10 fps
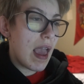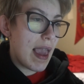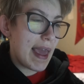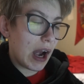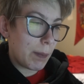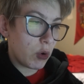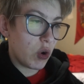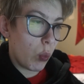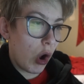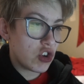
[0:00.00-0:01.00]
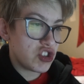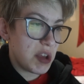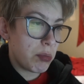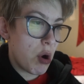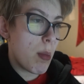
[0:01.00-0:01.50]
and I'm gonna watch
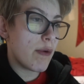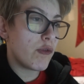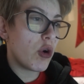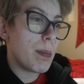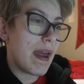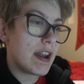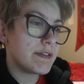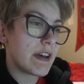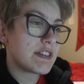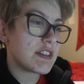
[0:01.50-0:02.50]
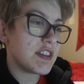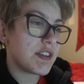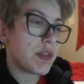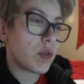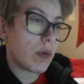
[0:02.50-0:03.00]
the promo for Manifest
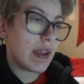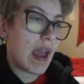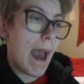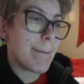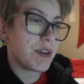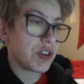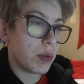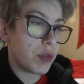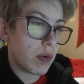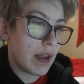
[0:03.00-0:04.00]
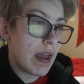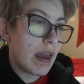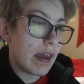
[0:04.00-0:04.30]
Season 3, Episode 3.